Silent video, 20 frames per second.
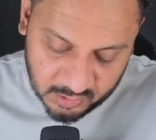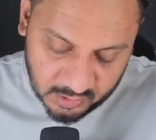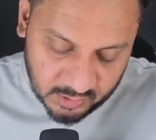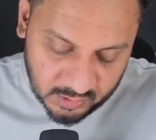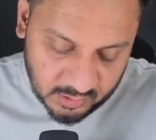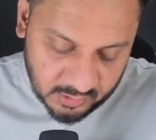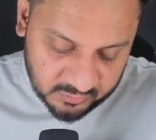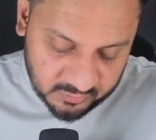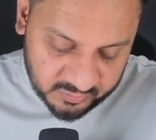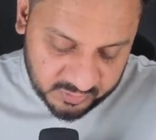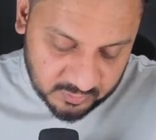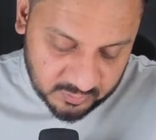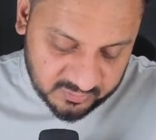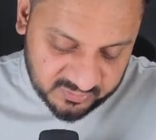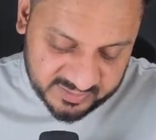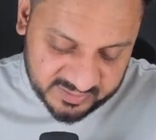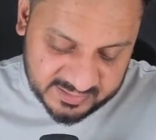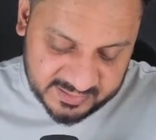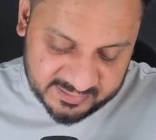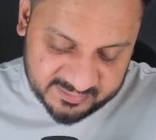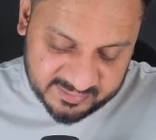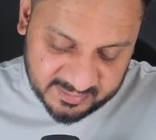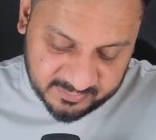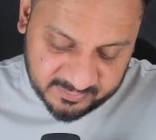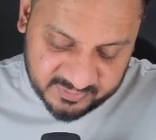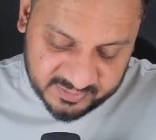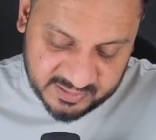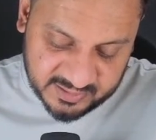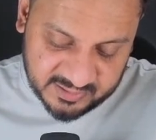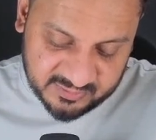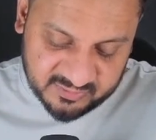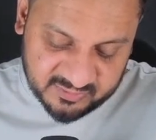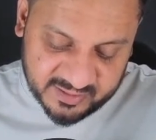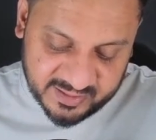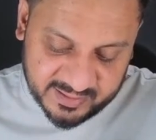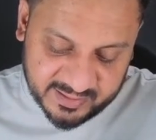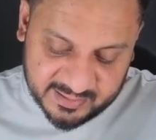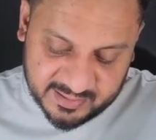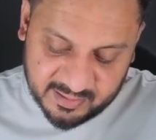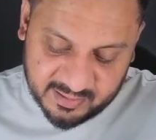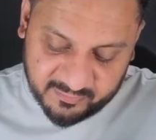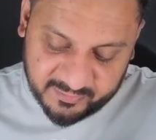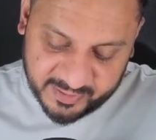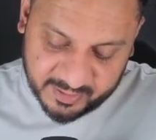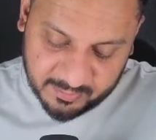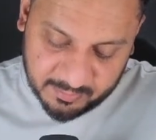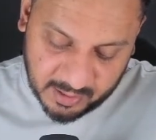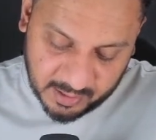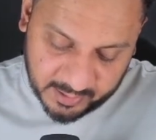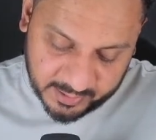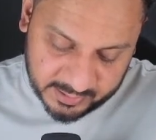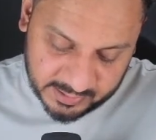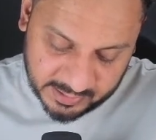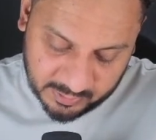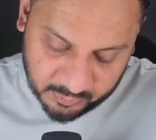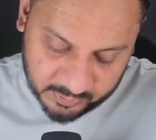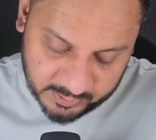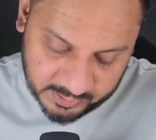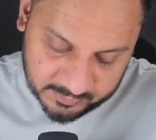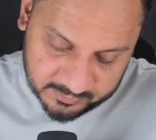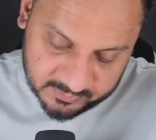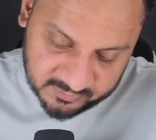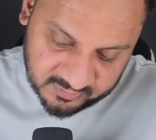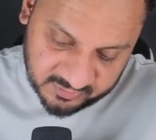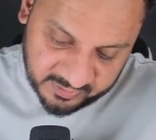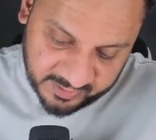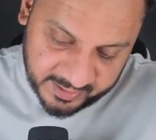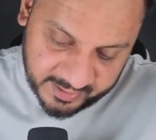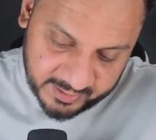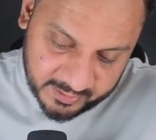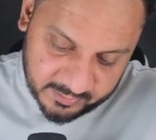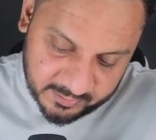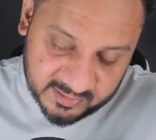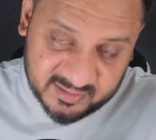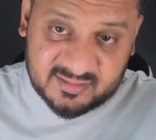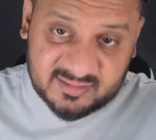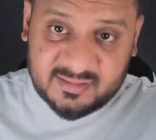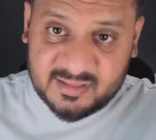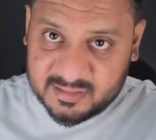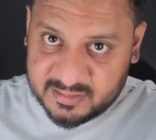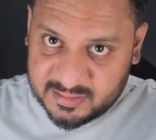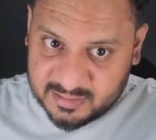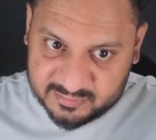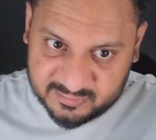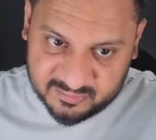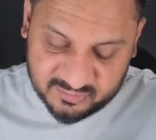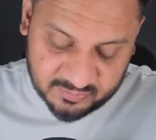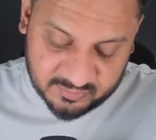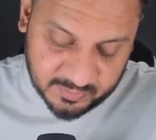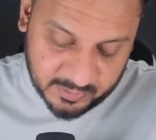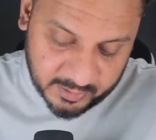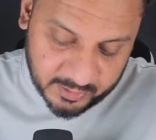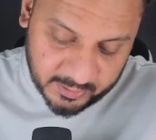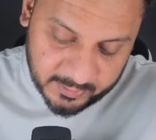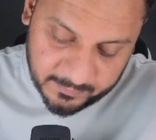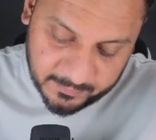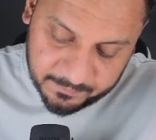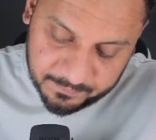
So you will say that subsidies directly affect market outcomes, right? This is the analysis part.